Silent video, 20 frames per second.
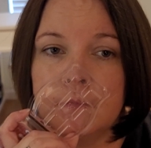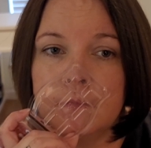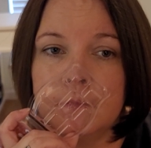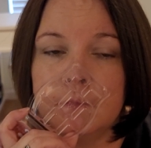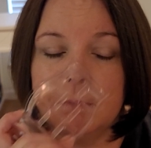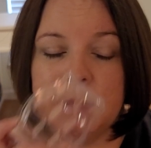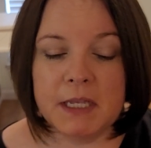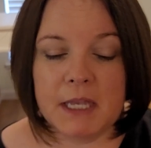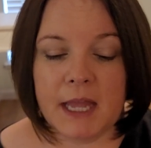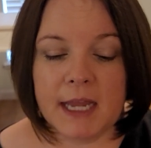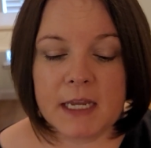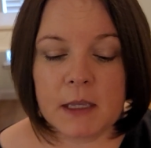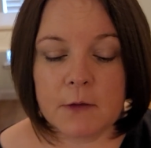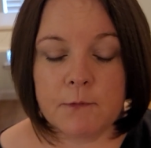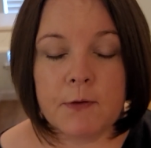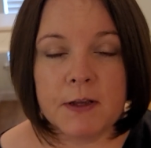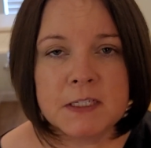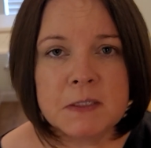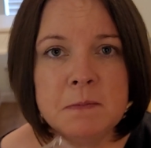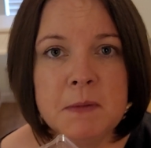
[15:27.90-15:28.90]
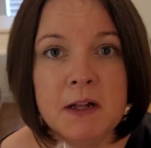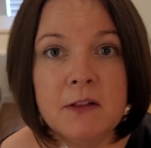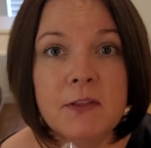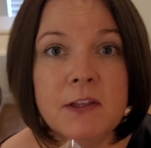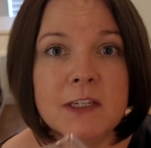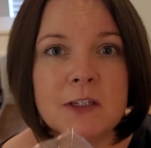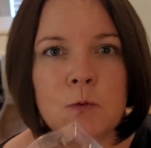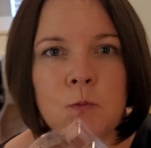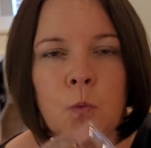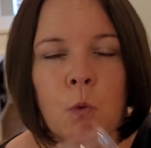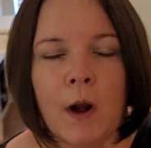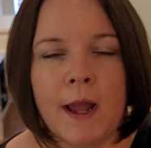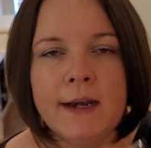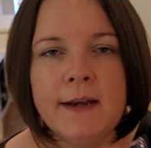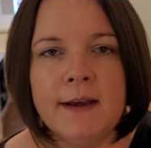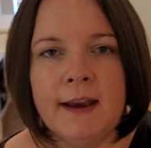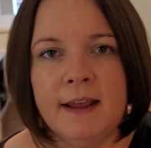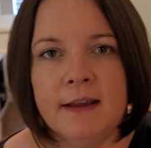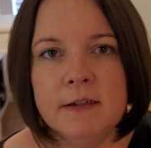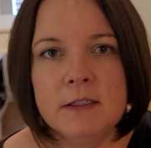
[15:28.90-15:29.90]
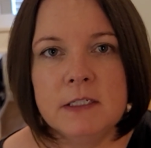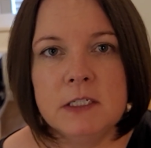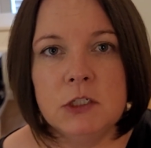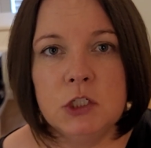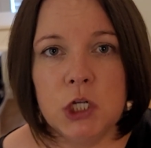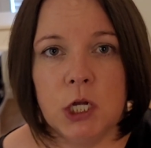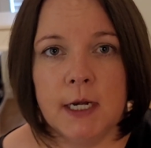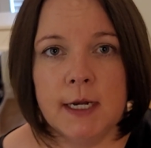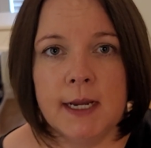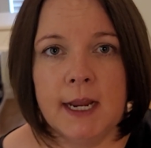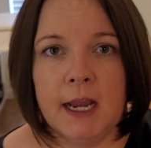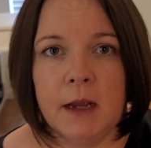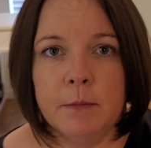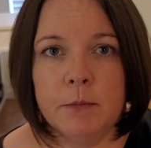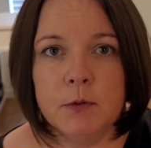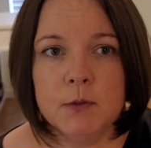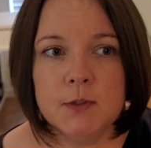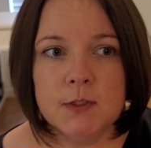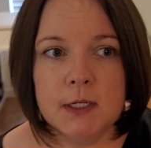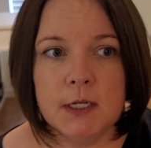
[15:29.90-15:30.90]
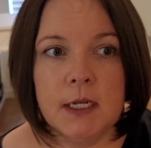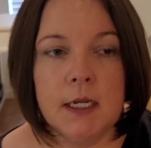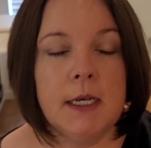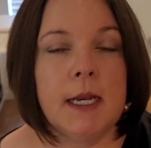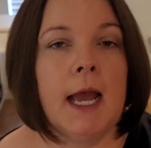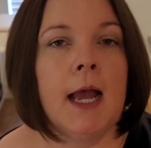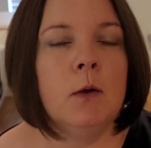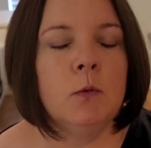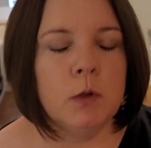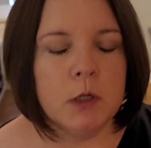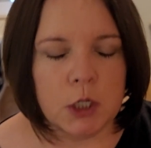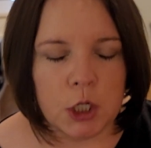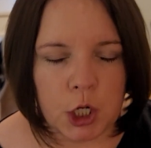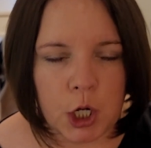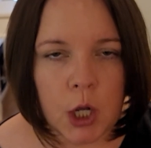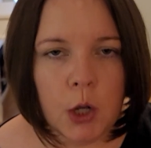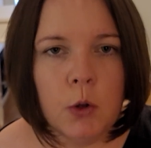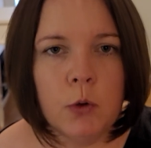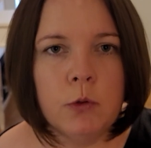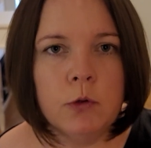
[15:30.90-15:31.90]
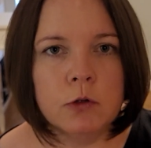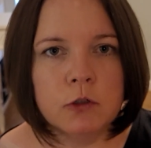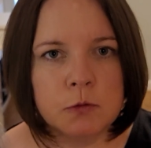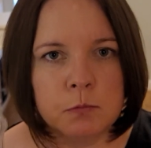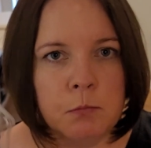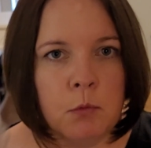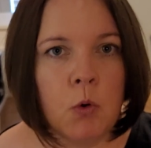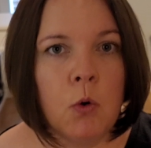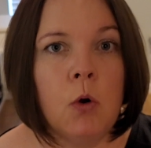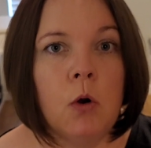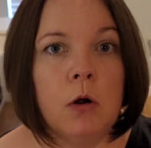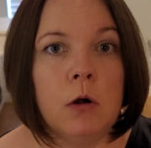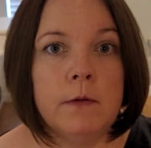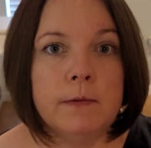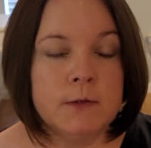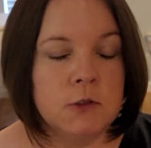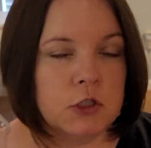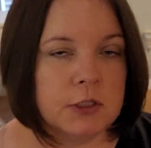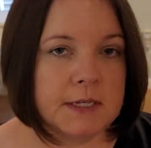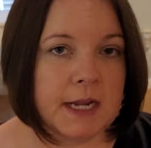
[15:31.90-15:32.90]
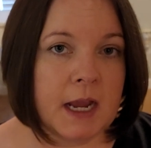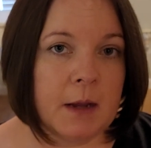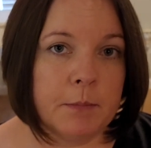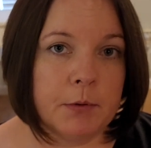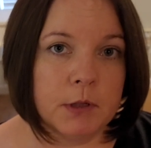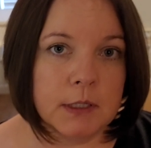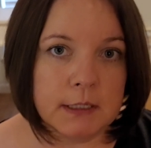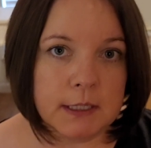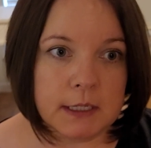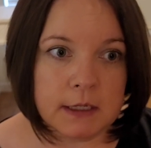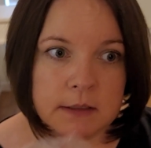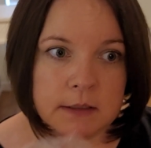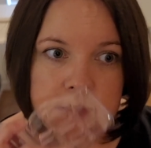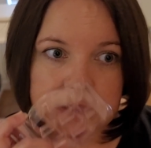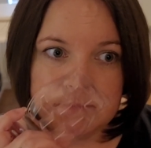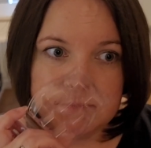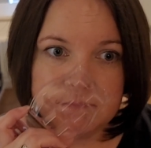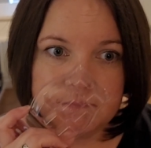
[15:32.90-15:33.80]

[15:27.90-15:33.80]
But, like, if I smelled this right next to Johnny Appleseed, I would know there's more than just apple in this.